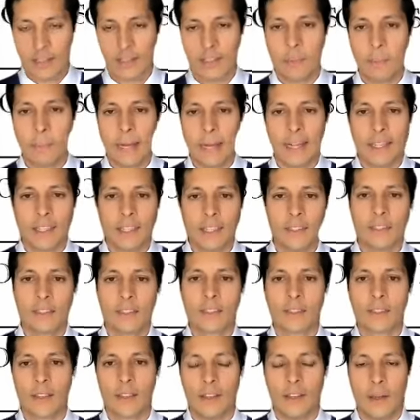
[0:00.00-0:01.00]

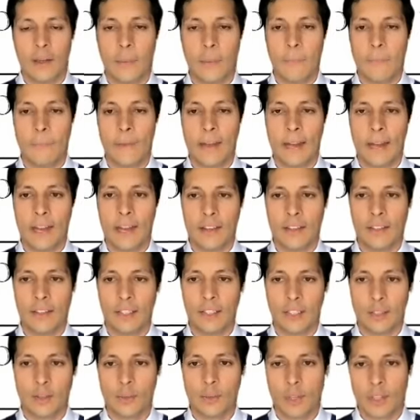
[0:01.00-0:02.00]
balance how to
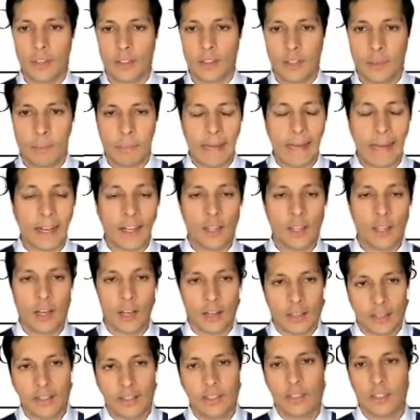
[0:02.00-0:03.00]
deal with the
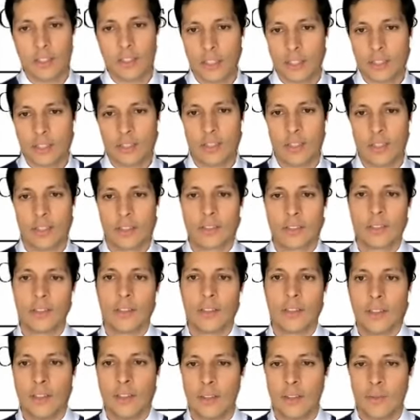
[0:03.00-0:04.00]
backlog and the logistics,
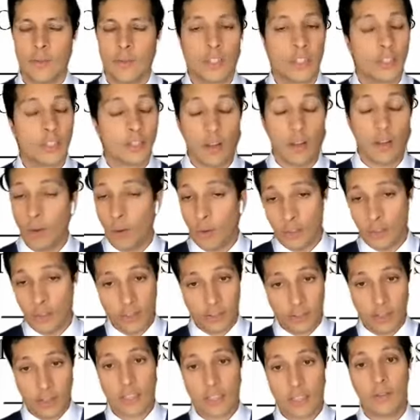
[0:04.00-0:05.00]
which is a whole
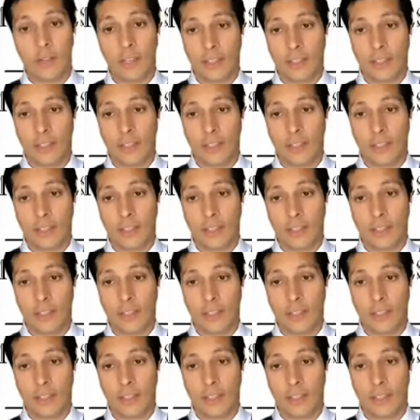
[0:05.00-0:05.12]
nother issue.